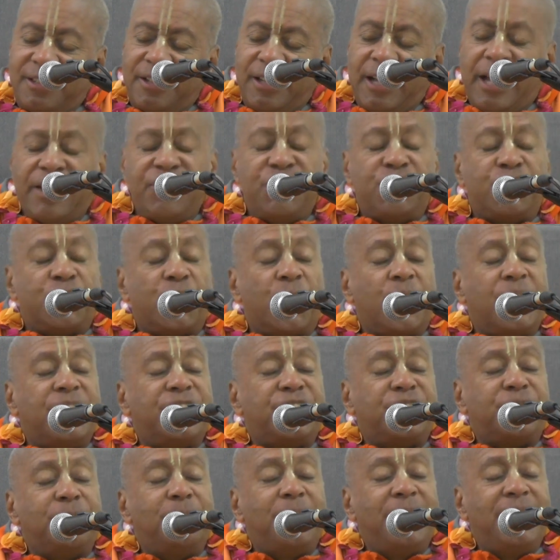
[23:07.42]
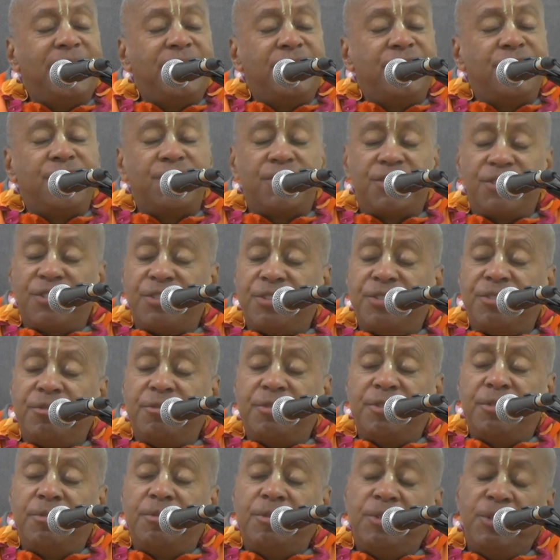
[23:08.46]
And choice means
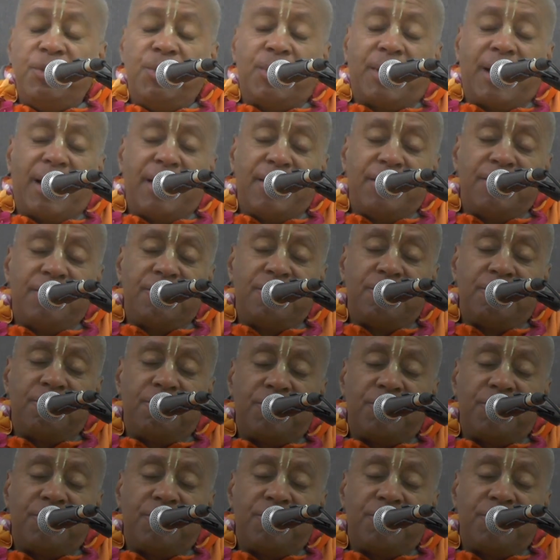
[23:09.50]
you can